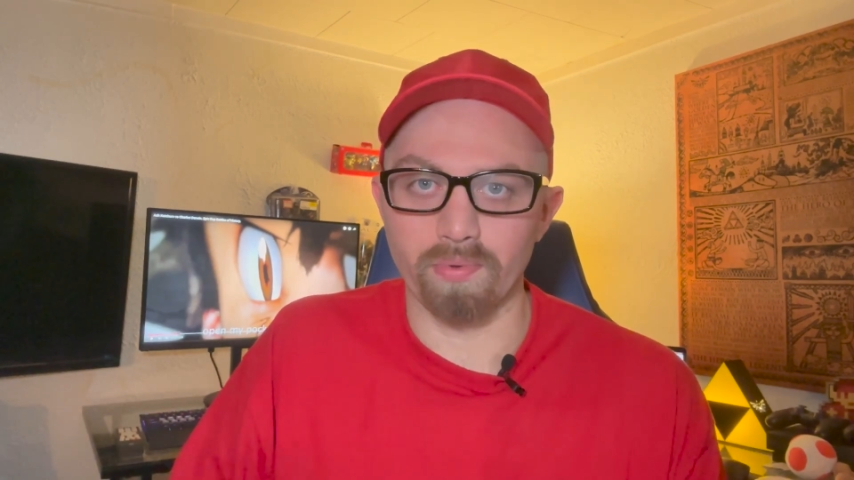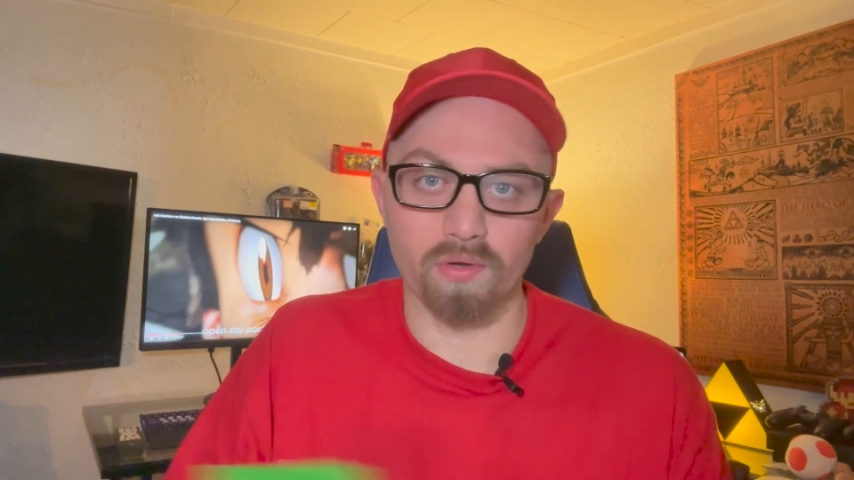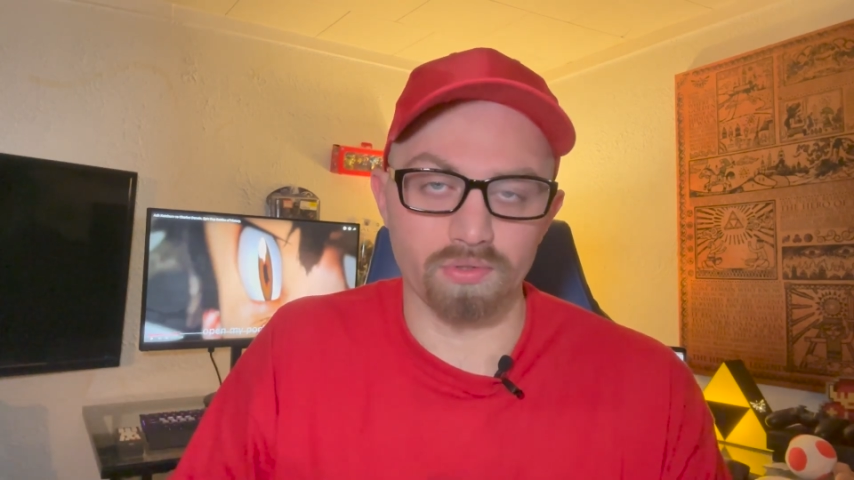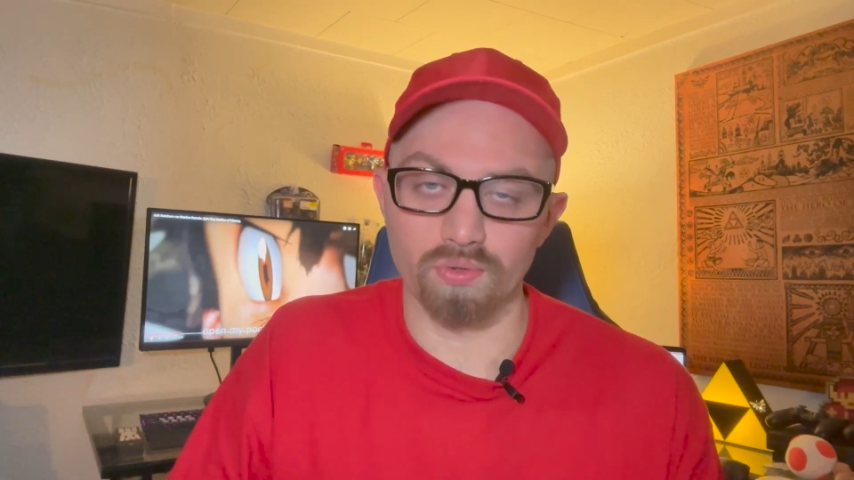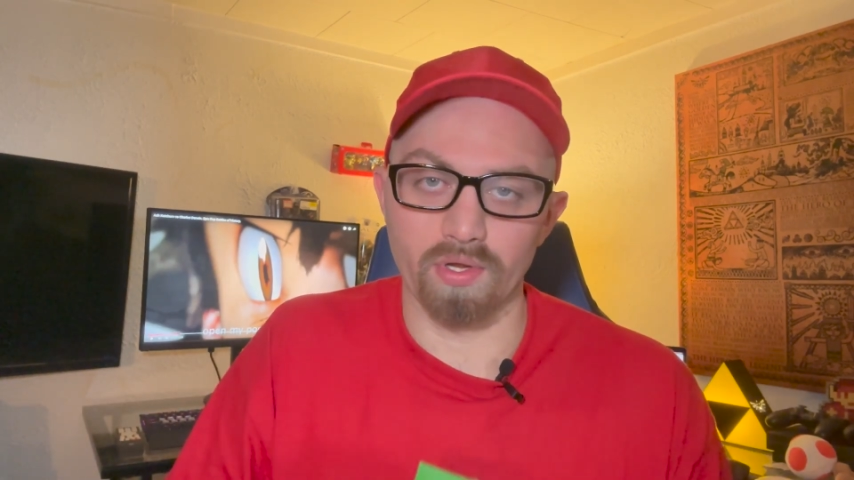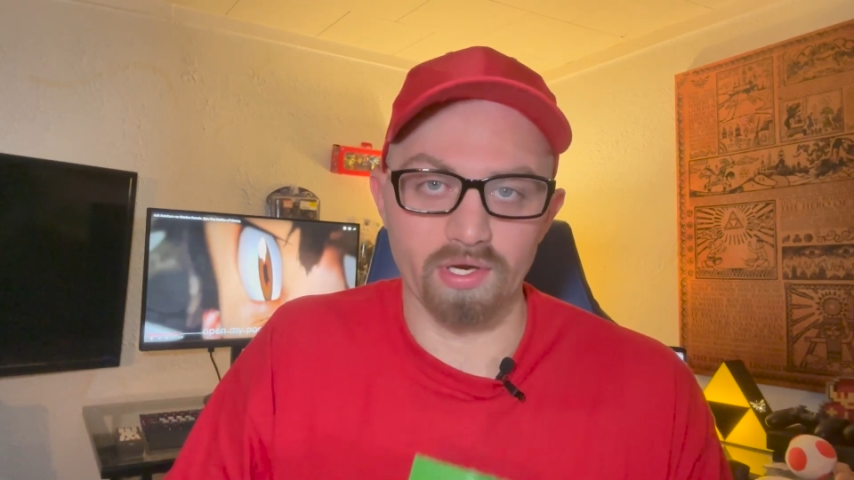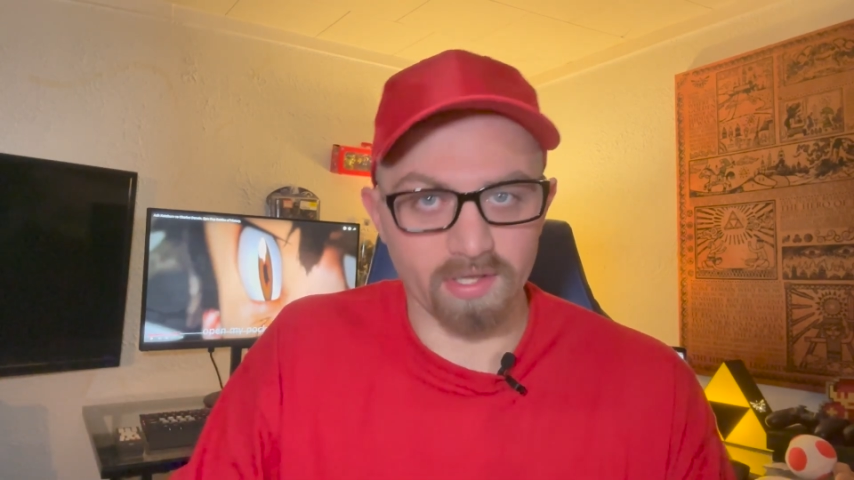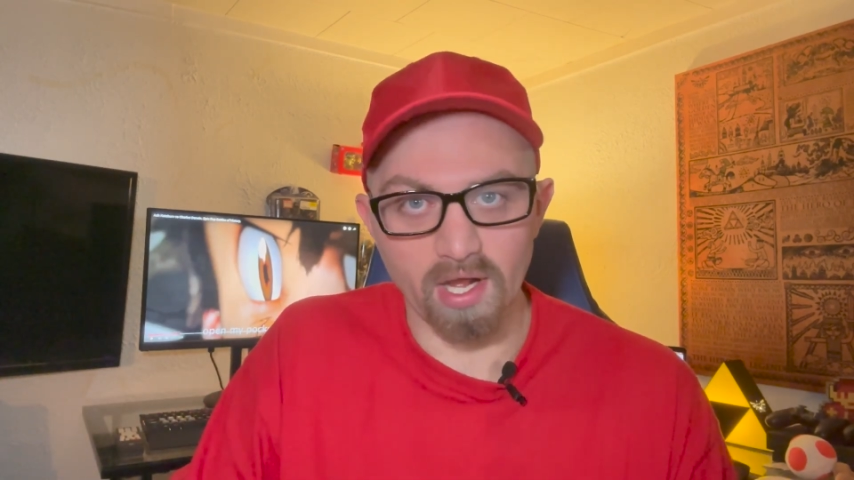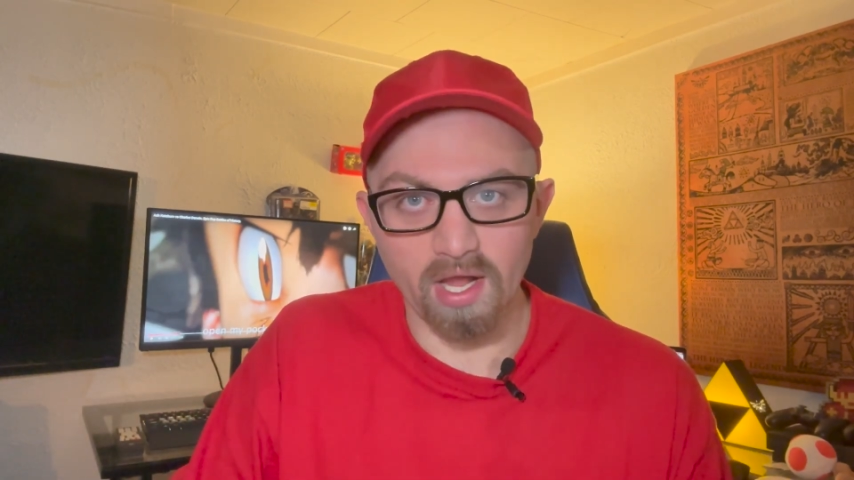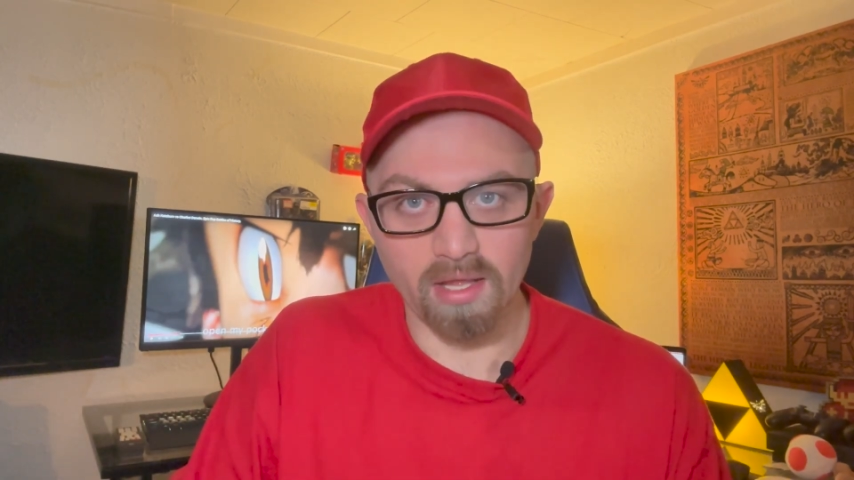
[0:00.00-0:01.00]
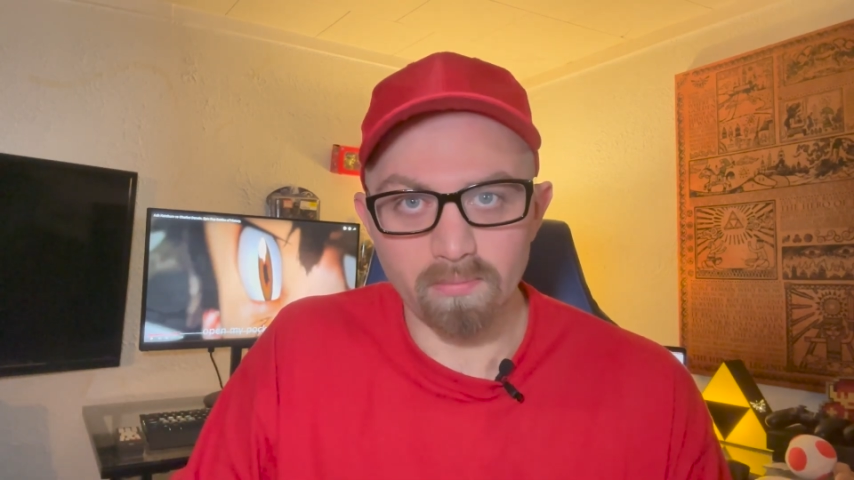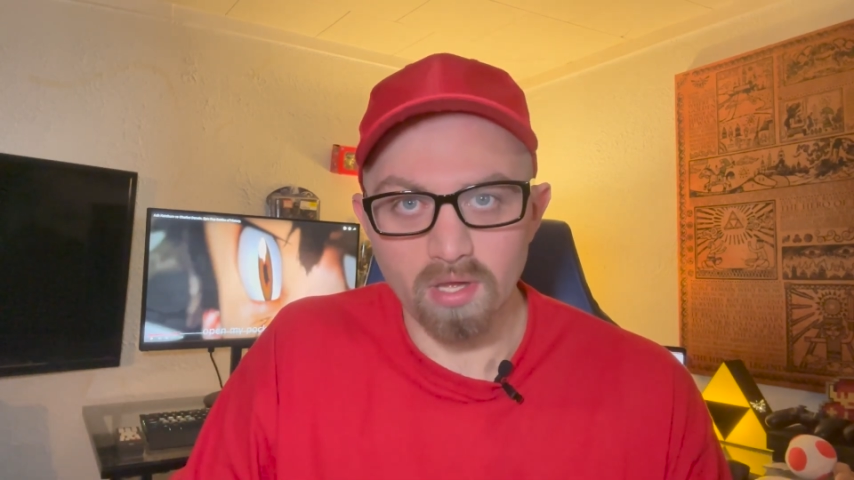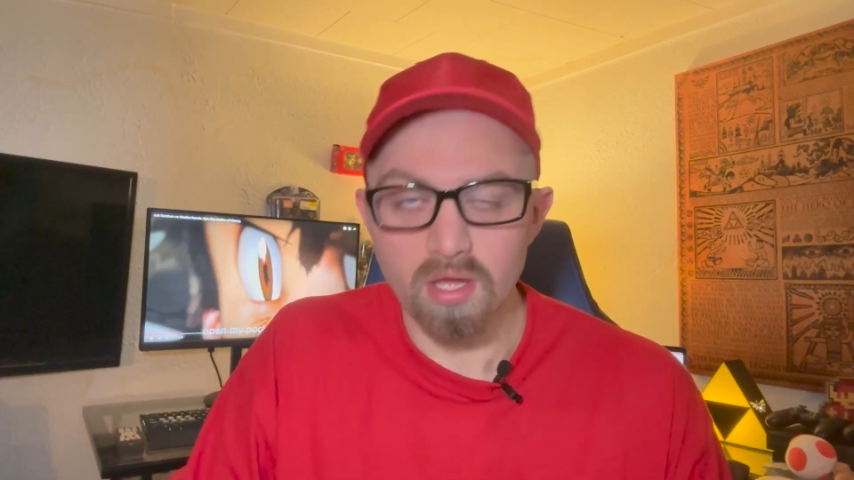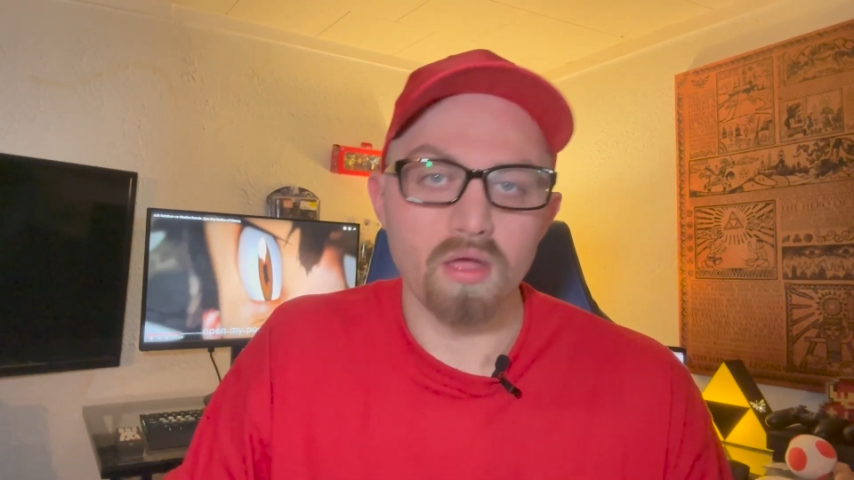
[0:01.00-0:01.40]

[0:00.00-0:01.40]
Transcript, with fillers: you enjoyed your time.